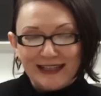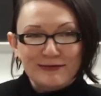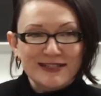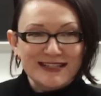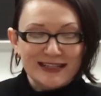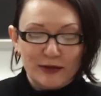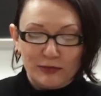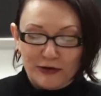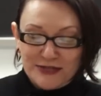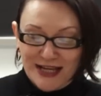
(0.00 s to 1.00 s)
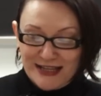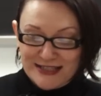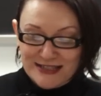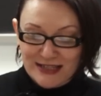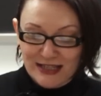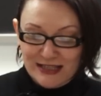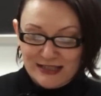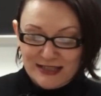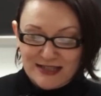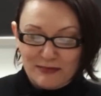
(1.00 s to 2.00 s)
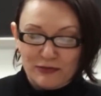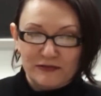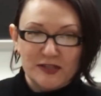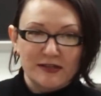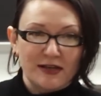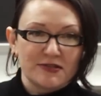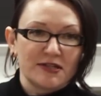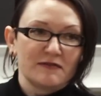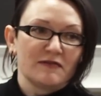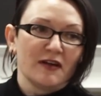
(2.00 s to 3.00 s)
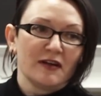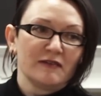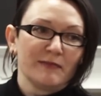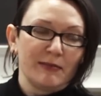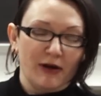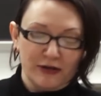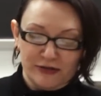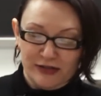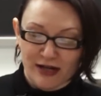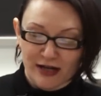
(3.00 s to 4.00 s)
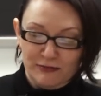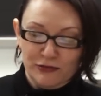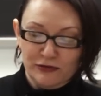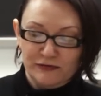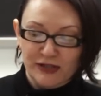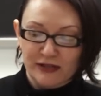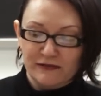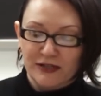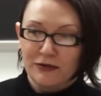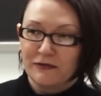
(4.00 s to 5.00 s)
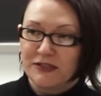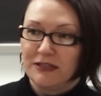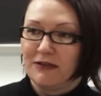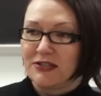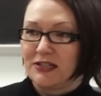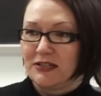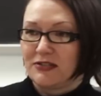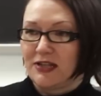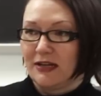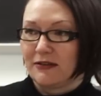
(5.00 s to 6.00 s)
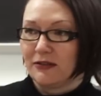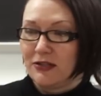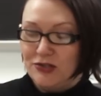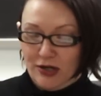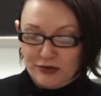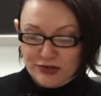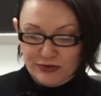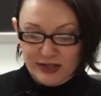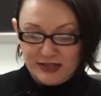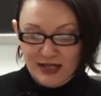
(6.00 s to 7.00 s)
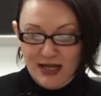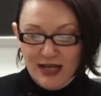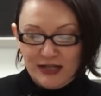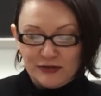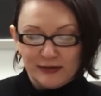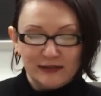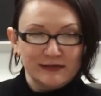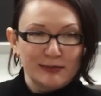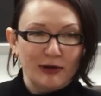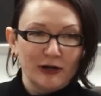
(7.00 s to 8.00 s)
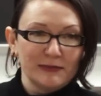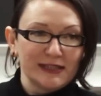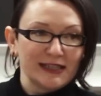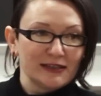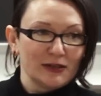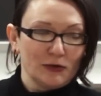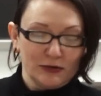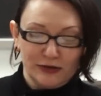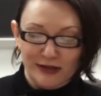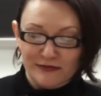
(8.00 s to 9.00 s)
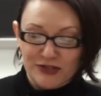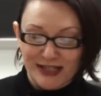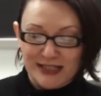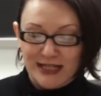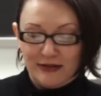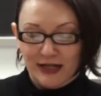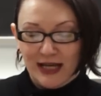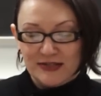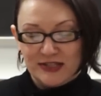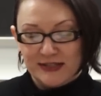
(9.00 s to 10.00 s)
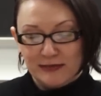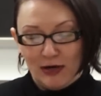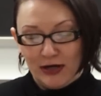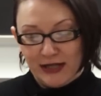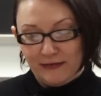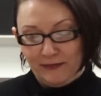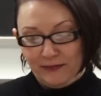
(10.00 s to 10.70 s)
it was a slow process. In December of 2005, my partner and I moved out of the U of T residence at 30 Charles Street into a lovely apartment at the corner of Chinatown and Kensington Market.